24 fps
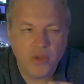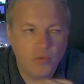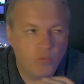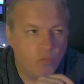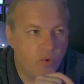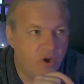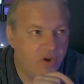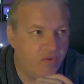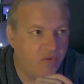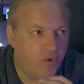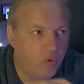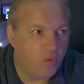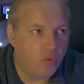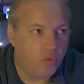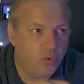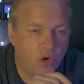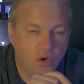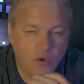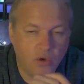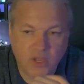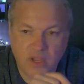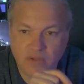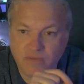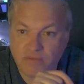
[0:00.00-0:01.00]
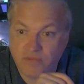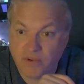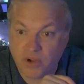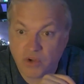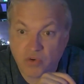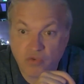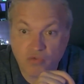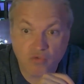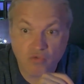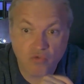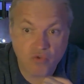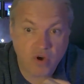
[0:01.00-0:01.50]
We're all looking for
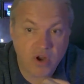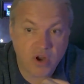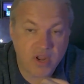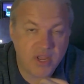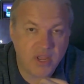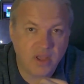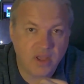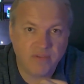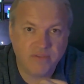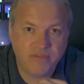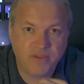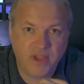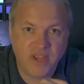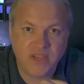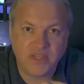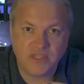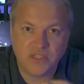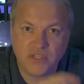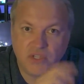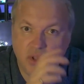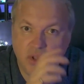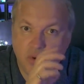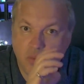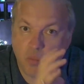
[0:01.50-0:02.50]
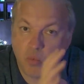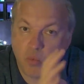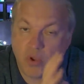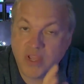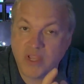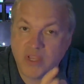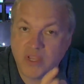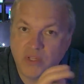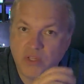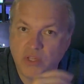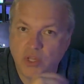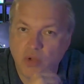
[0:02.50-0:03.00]
great effects that
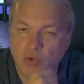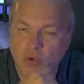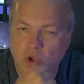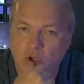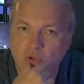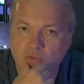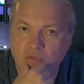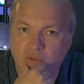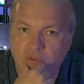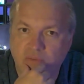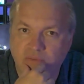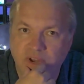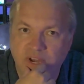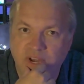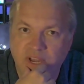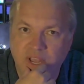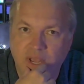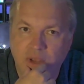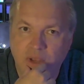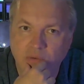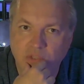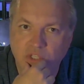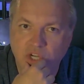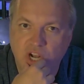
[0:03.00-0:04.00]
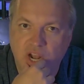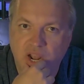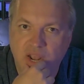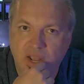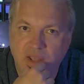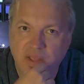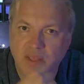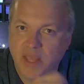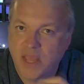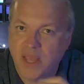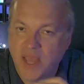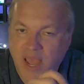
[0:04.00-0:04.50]
we can do over video
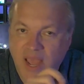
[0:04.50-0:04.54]
chat.